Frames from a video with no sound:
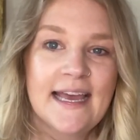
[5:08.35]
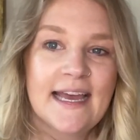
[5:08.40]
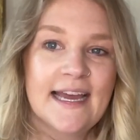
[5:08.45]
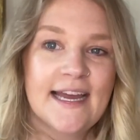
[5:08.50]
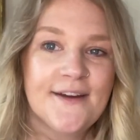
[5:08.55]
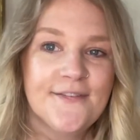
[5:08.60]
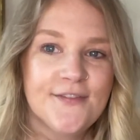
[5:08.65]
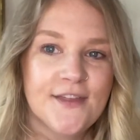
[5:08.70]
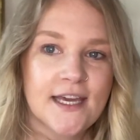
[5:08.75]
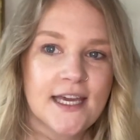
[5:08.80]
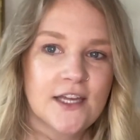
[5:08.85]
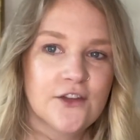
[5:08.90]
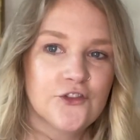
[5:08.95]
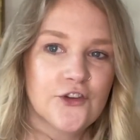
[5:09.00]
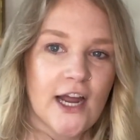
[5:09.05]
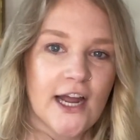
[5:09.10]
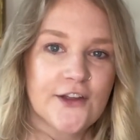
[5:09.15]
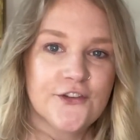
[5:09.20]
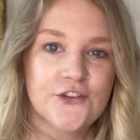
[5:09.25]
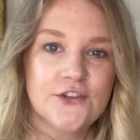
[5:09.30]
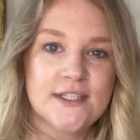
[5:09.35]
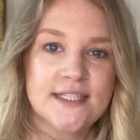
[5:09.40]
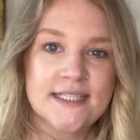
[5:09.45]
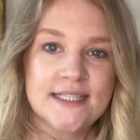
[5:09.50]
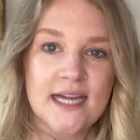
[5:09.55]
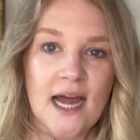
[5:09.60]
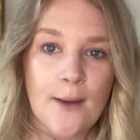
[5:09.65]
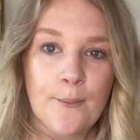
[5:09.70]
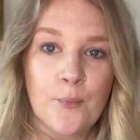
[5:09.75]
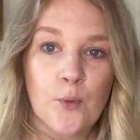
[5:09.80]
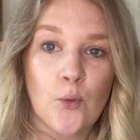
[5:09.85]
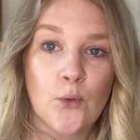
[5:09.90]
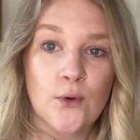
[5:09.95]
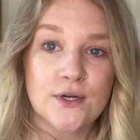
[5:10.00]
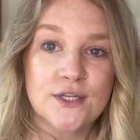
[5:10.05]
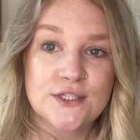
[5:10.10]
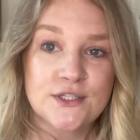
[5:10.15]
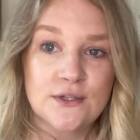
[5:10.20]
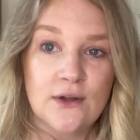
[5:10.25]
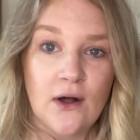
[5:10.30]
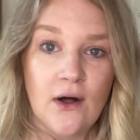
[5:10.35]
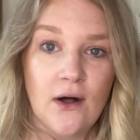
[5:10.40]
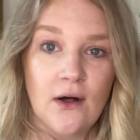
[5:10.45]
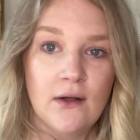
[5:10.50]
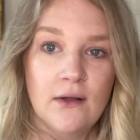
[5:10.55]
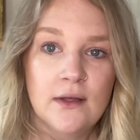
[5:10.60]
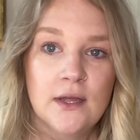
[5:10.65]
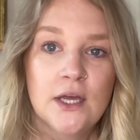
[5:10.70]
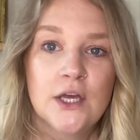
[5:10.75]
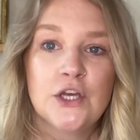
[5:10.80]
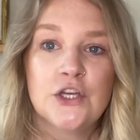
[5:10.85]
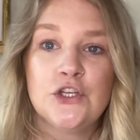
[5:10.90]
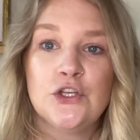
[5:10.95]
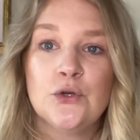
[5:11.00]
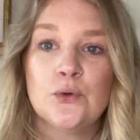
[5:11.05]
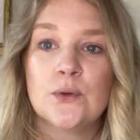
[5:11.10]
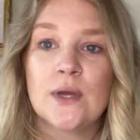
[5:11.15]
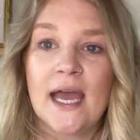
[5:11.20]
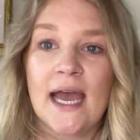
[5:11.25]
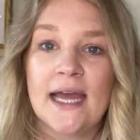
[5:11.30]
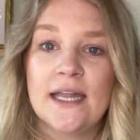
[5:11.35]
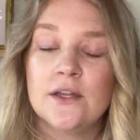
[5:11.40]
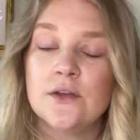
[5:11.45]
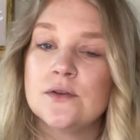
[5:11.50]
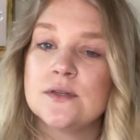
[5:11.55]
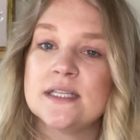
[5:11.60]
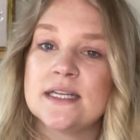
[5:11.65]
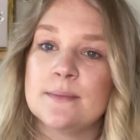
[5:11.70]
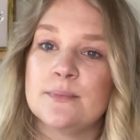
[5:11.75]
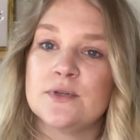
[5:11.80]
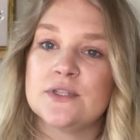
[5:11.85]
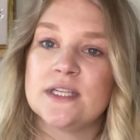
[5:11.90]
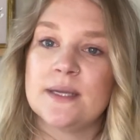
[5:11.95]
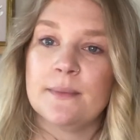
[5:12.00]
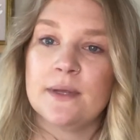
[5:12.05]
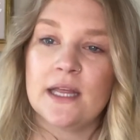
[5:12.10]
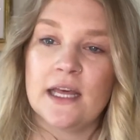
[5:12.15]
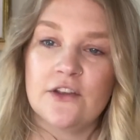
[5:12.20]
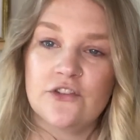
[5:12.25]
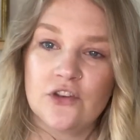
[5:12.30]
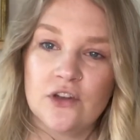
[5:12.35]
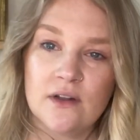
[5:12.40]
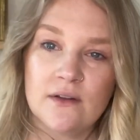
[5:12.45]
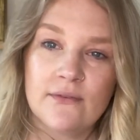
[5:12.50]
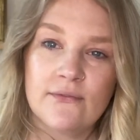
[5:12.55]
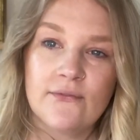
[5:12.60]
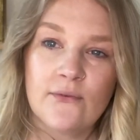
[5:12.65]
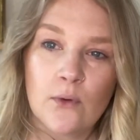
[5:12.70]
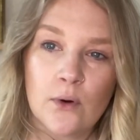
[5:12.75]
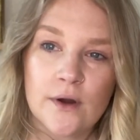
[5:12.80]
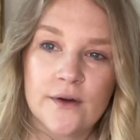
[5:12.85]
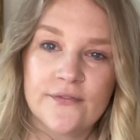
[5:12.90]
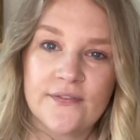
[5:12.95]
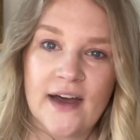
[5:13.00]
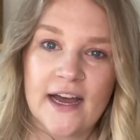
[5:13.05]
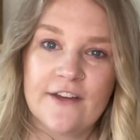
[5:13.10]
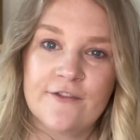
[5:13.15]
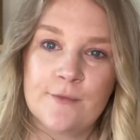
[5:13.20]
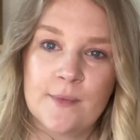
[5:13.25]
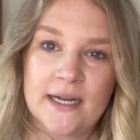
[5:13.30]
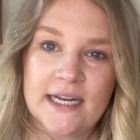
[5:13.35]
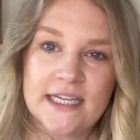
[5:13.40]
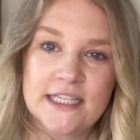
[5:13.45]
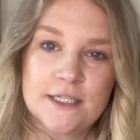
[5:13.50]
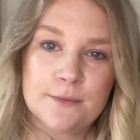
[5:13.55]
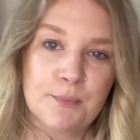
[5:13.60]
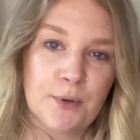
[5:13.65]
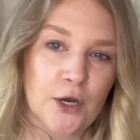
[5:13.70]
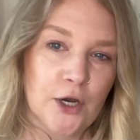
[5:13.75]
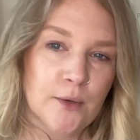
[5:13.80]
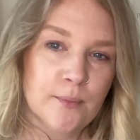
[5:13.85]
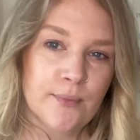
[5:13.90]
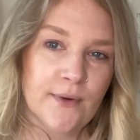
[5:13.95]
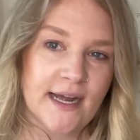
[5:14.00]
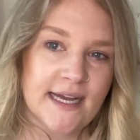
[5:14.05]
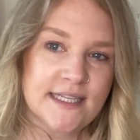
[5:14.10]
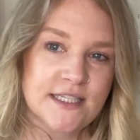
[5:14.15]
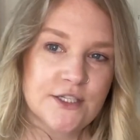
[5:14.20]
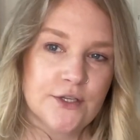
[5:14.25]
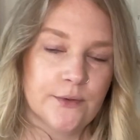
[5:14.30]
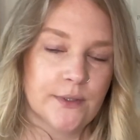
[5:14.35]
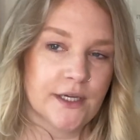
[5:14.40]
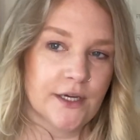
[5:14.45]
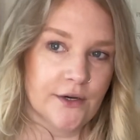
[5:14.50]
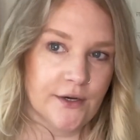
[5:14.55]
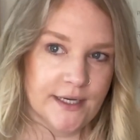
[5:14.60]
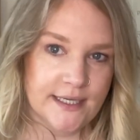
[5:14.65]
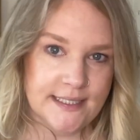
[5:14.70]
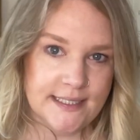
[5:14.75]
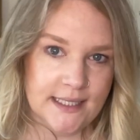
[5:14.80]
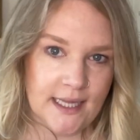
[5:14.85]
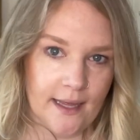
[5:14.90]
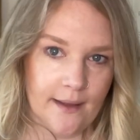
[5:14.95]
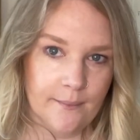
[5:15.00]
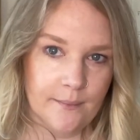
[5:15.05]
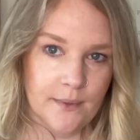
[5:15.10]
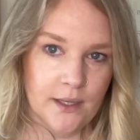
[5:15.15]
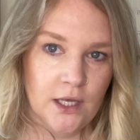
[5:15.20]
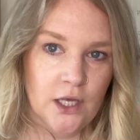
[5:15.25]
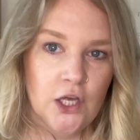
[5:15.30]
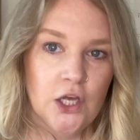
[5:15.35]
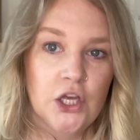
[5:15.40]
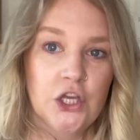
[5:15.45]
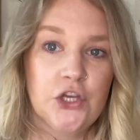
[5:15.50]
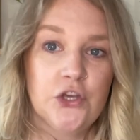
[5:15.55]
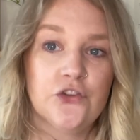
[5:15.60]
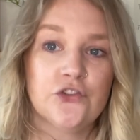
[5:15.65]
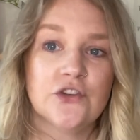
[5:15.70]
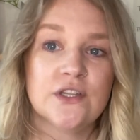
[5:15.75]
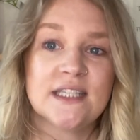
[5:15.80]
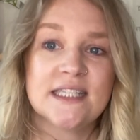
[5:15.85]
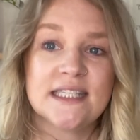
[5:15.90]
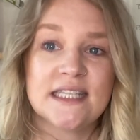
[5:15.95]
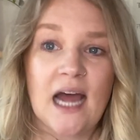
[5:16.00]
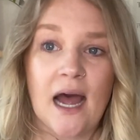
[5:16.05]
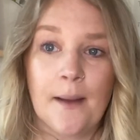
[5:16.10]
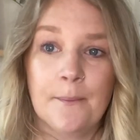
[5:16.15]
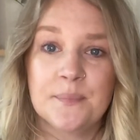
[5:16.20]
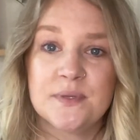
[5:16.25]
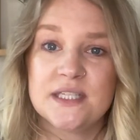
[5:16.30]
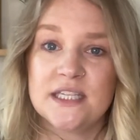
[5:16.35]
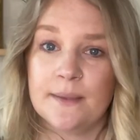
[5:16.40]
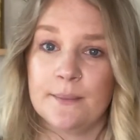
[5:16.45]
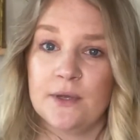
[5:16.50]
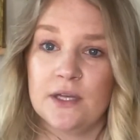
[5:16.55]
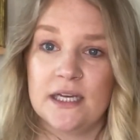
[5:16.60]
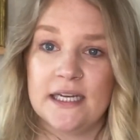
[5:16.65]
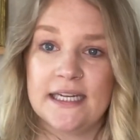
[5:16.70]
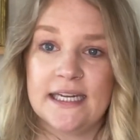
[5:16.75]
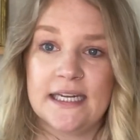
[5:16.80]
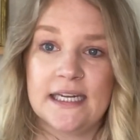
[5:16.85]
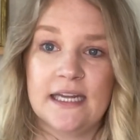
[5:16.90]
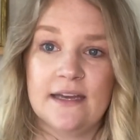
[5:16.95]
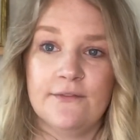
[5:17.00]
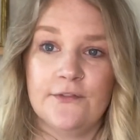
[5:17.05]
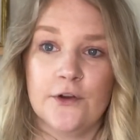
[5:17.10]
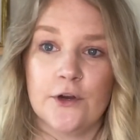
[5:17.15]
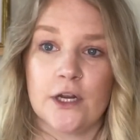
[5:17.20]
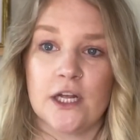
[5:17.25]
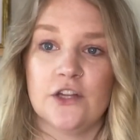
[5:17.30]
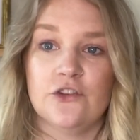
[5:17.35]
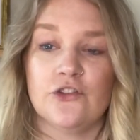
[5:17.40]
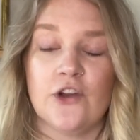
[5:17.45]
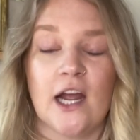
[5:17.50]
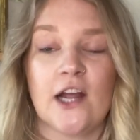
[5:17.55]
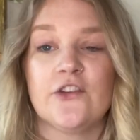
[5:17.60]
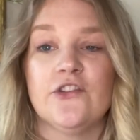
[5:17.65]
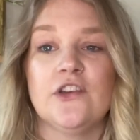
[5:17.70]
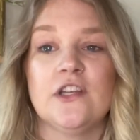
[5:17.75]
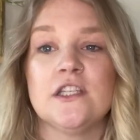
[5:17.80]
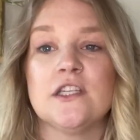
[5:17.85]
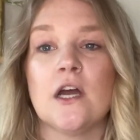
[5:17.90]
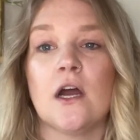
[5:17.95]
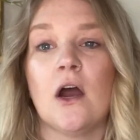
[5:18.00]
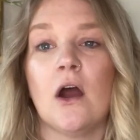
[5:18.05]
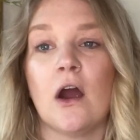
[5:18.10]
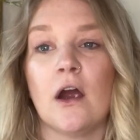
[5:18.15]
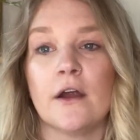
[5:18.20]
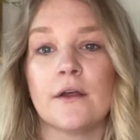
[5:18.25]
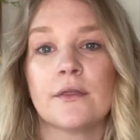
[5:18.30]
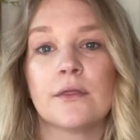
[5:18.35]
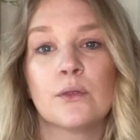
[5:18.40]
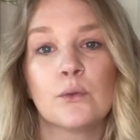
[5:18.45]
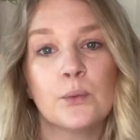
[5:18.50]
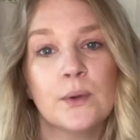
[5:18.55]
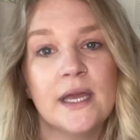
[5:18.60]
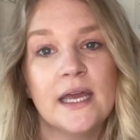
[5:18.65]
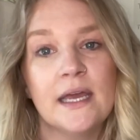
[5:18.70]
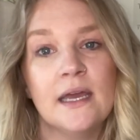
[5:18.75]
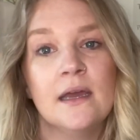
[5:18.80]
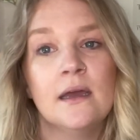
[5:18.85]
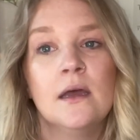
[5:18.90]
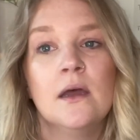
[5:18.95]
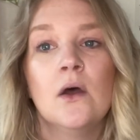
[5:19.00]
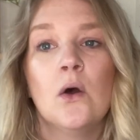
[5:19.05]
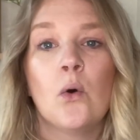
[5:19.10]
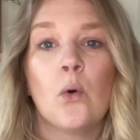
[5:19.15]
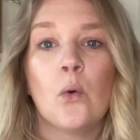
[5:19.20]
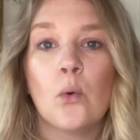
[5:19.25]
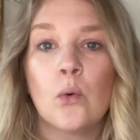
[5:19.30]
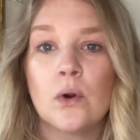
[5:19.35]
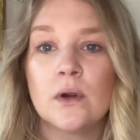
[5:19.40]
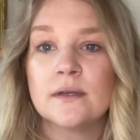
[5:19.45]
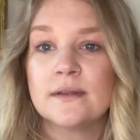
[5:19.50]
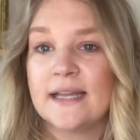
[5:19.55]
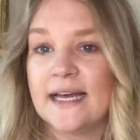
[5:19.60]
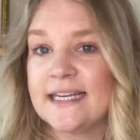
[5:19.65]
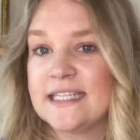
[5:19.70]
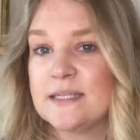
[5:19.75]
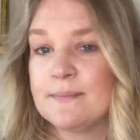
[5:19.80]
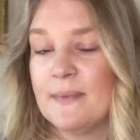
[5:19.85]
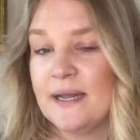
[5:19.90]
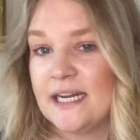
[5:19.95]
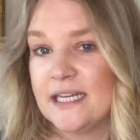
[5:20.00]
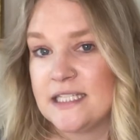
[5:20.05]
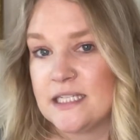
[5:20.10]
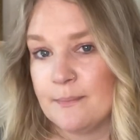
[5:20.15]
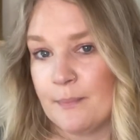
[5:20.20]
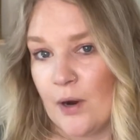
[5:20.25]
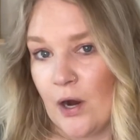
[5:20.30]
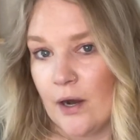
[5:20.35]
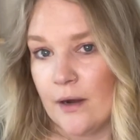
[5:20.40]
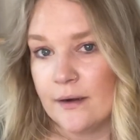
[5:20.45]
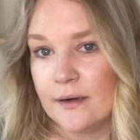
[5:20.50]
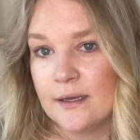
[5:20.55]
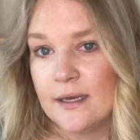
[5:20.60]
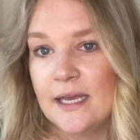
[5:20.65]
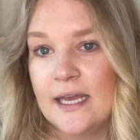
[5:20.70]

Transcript: If the contractions stop or stall, you can use nipple stimulation 4 or 5 minutes per breast to increase them. You should stop stimulating if your contractions are 3 or less minutes apart.